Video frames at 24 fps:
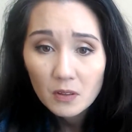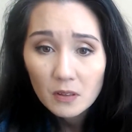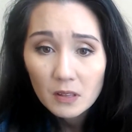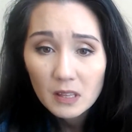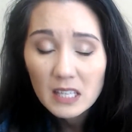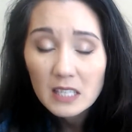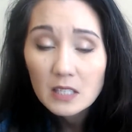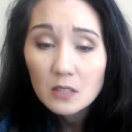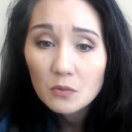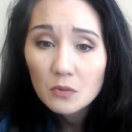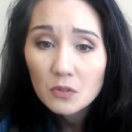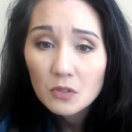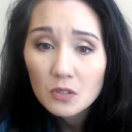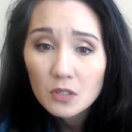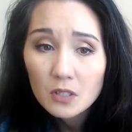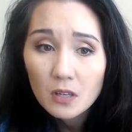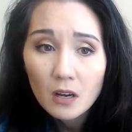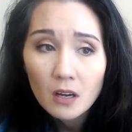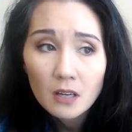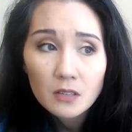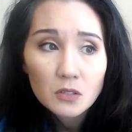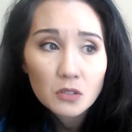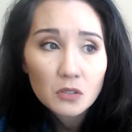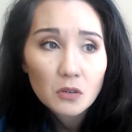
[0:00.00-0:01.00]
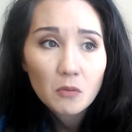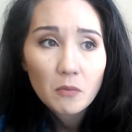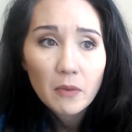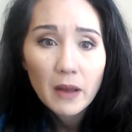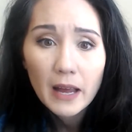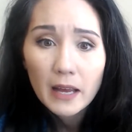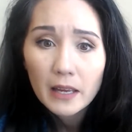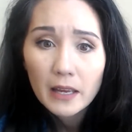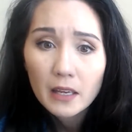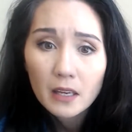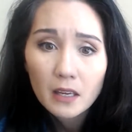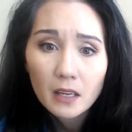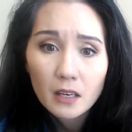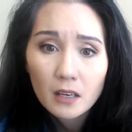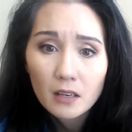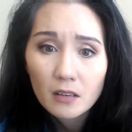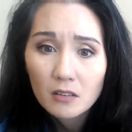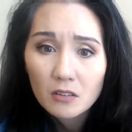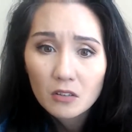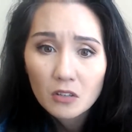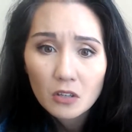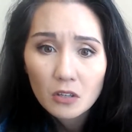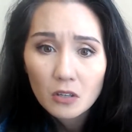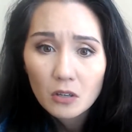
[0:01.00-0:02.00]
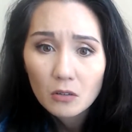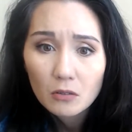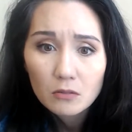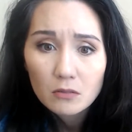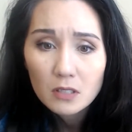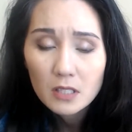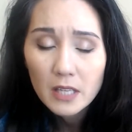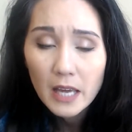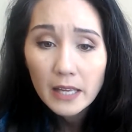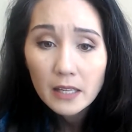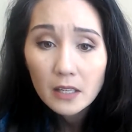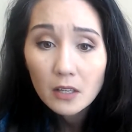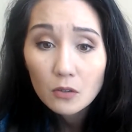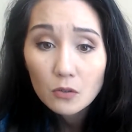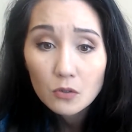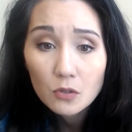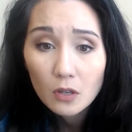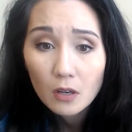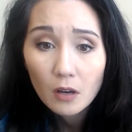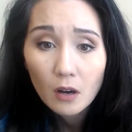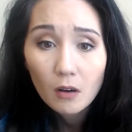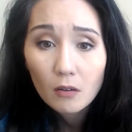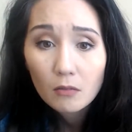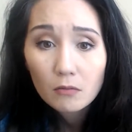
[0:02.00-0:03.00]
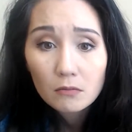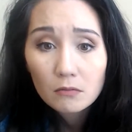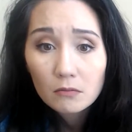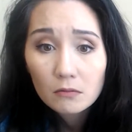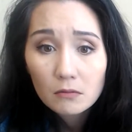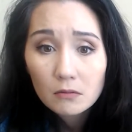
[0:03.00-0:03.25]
this was also back in 10 years ago.